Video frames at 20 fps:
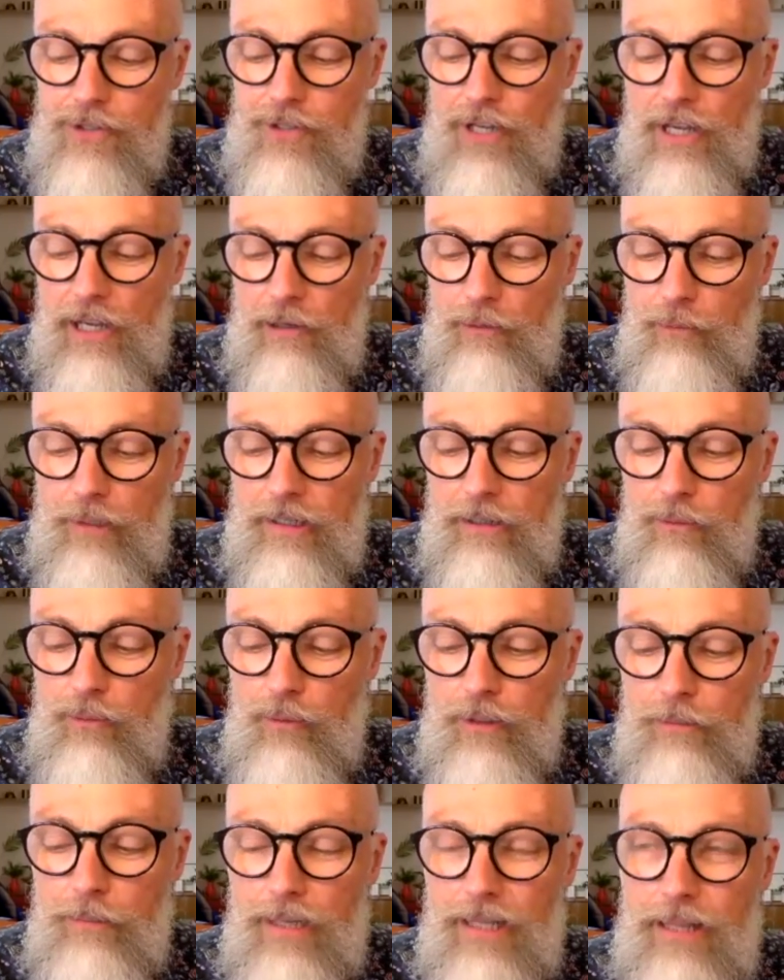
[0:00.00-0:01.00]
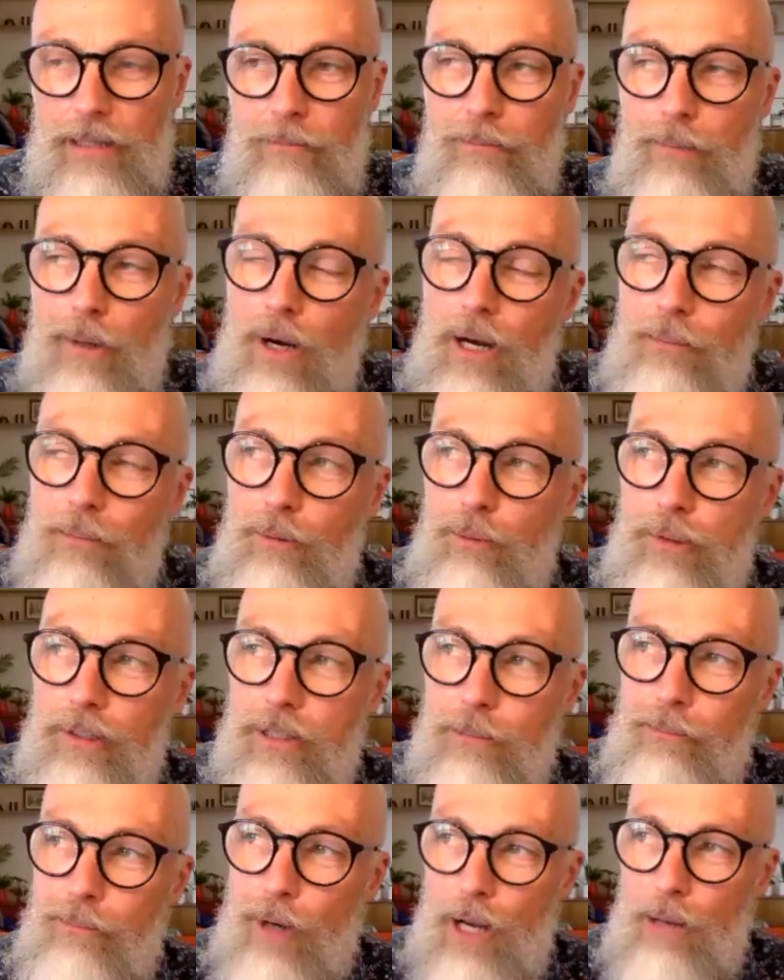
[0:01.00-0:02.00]
What about the Bible? Where in
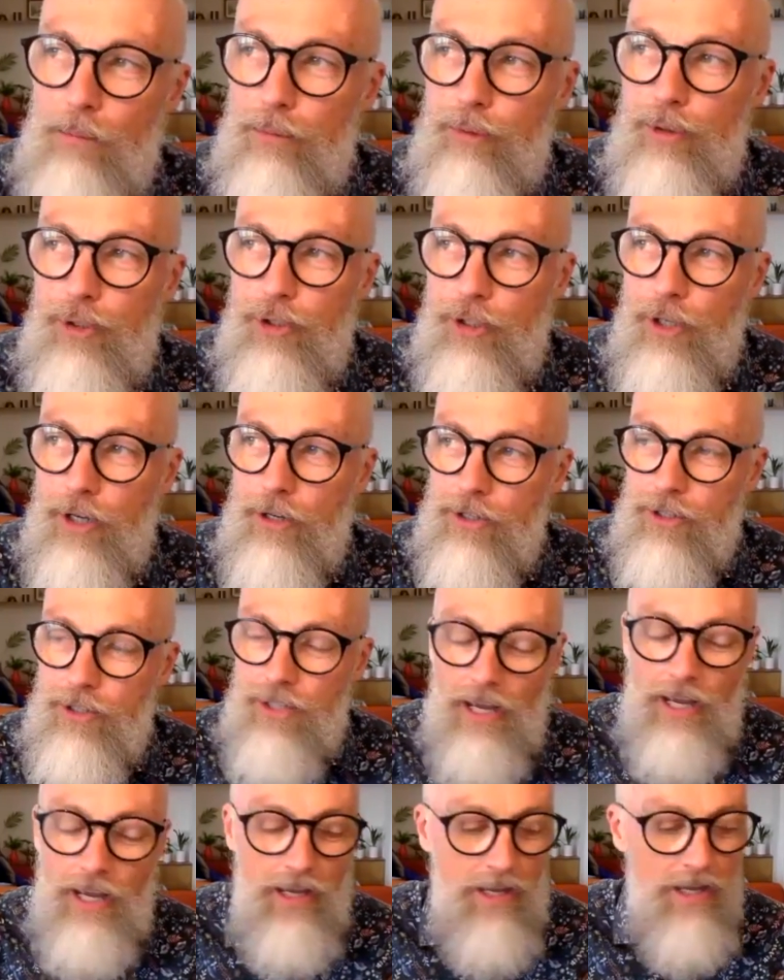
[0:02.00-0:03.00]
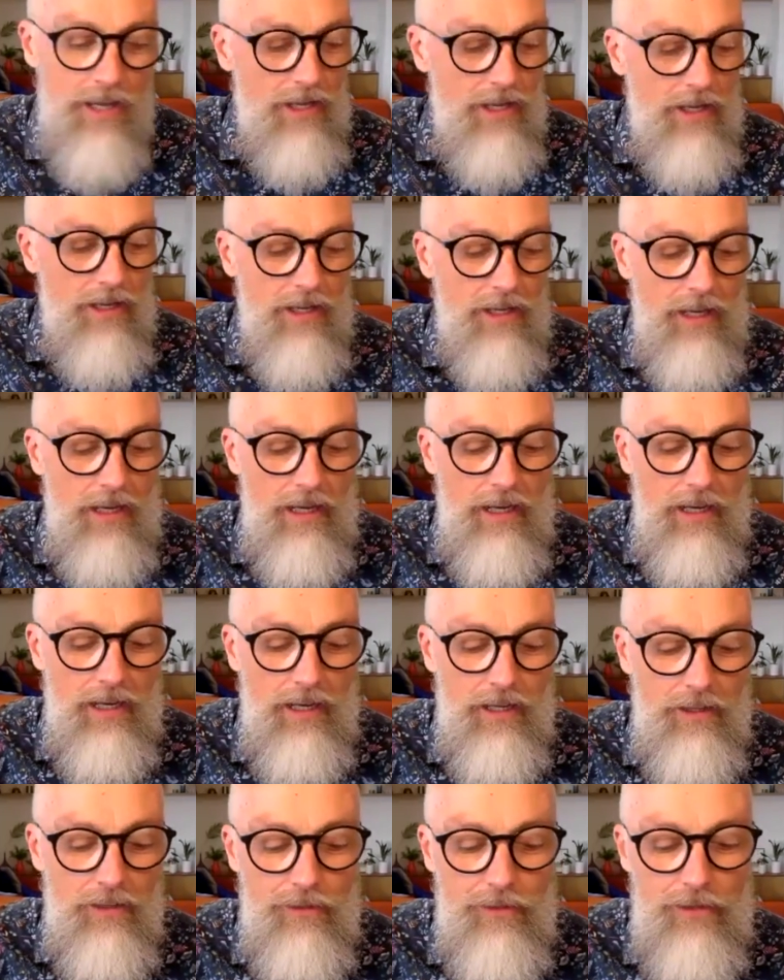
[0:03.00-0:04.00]
the Bible would you go to say,
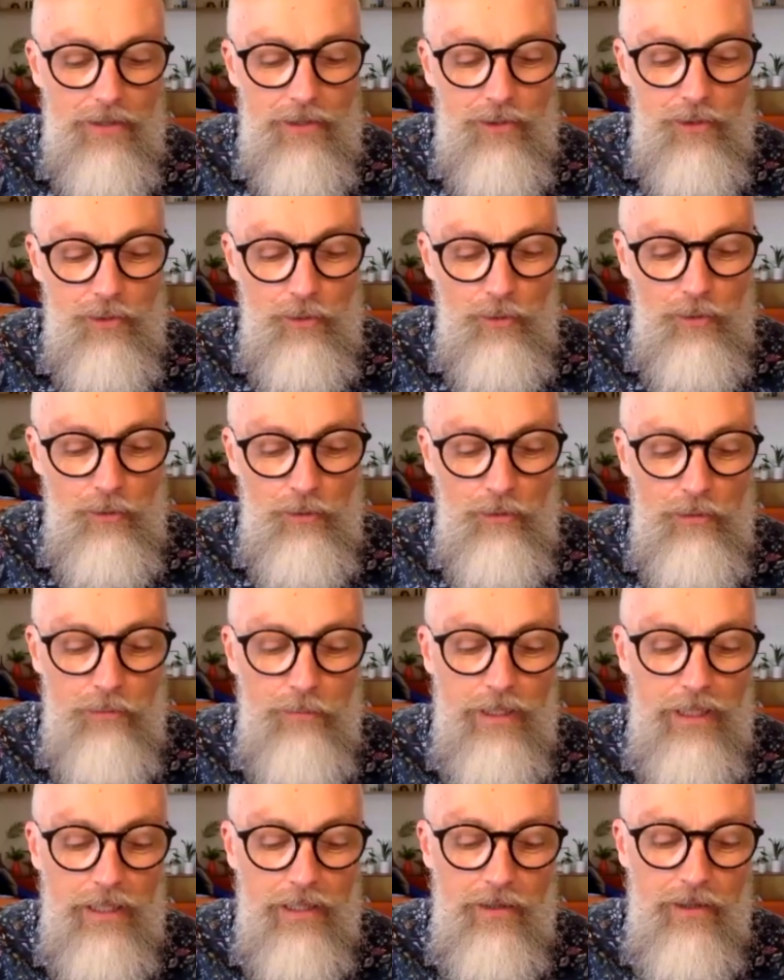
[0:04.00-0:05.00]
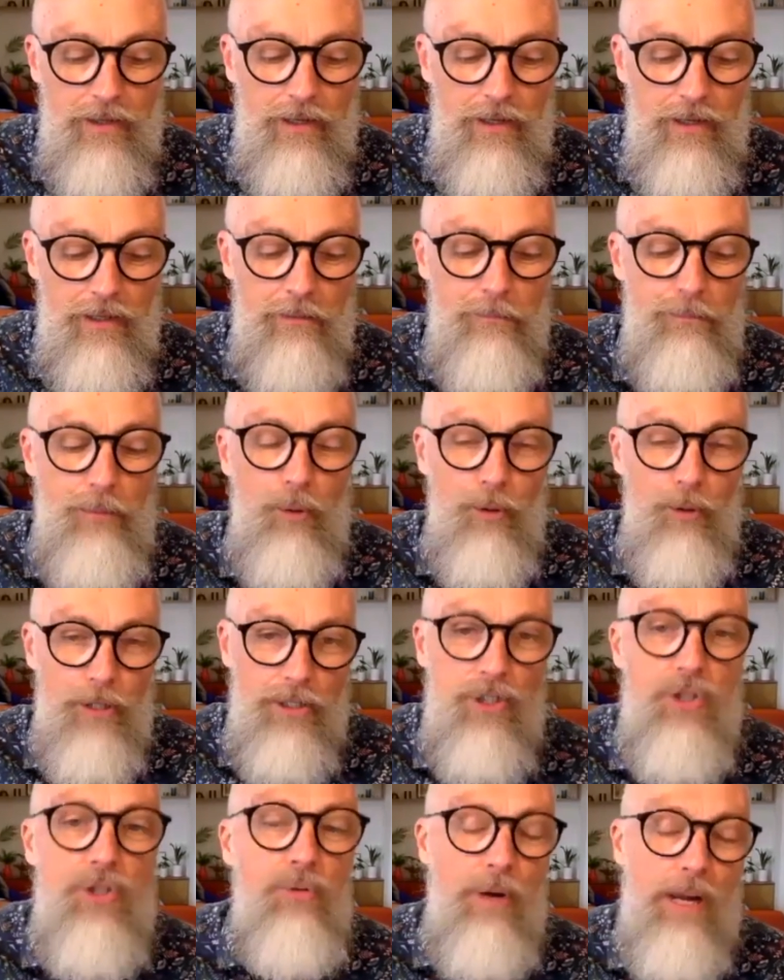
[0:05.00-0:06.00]
this will be pull
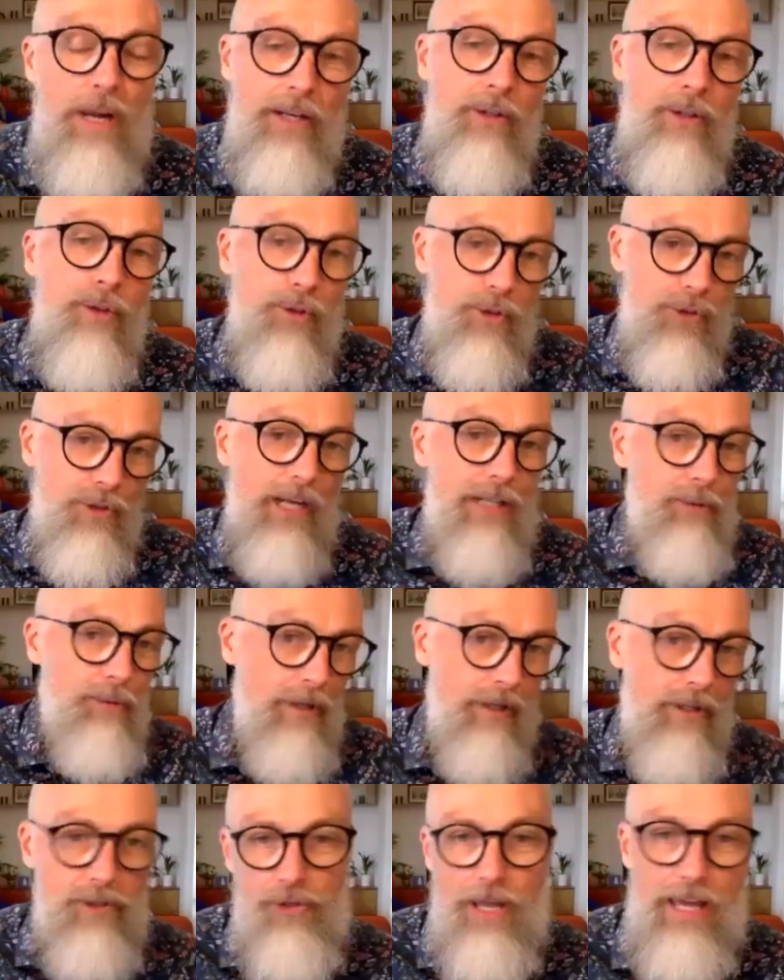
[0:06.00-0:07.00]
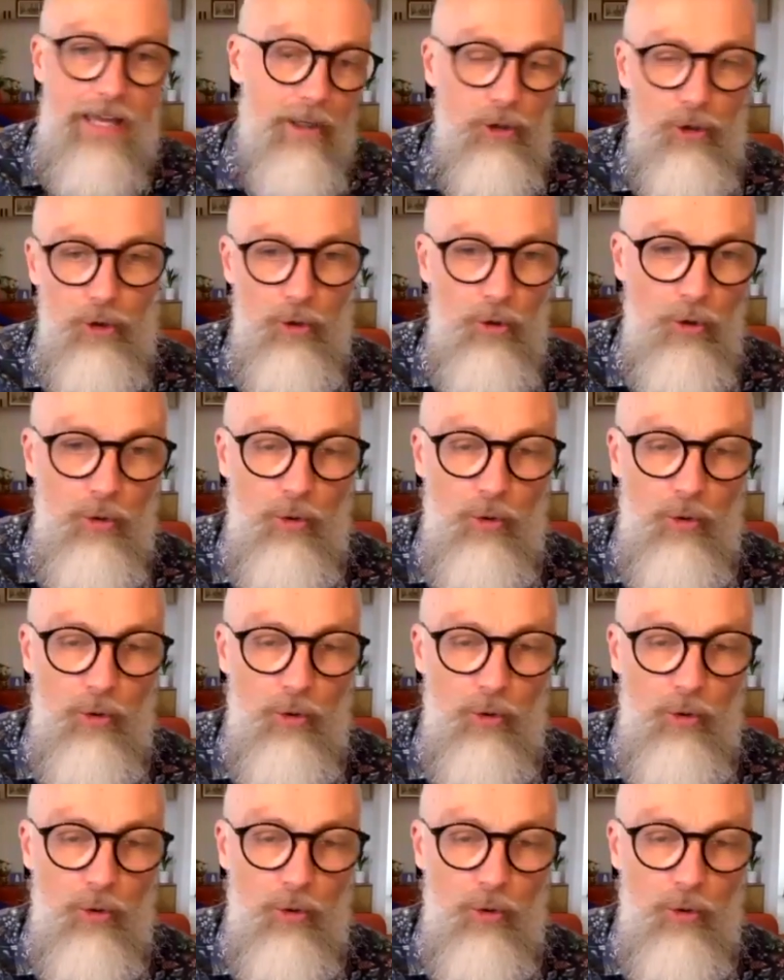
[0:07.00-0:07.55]
this thread and you'll start to understand law?